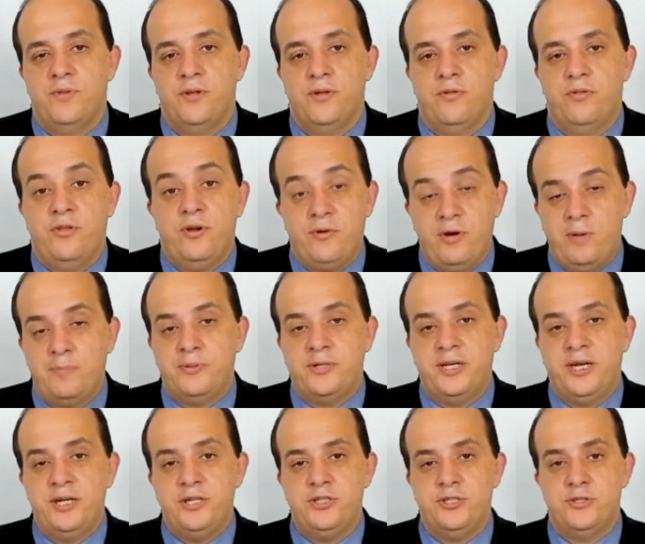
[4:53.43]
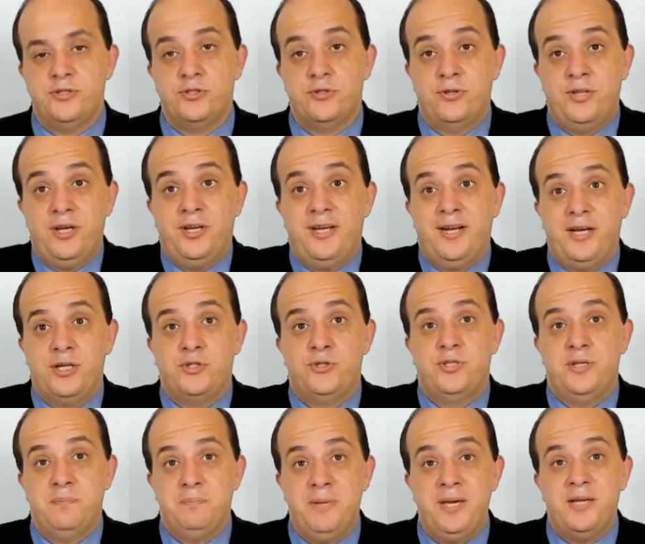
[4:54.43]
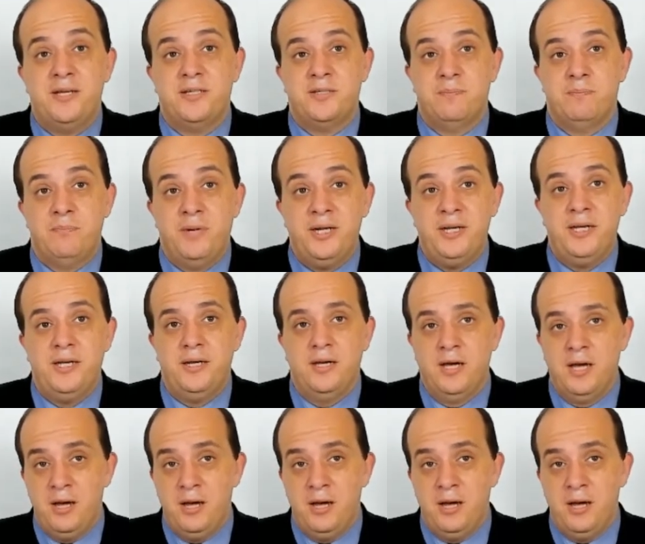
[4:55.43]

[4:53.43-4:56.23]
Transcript: their application, so they can actually make money.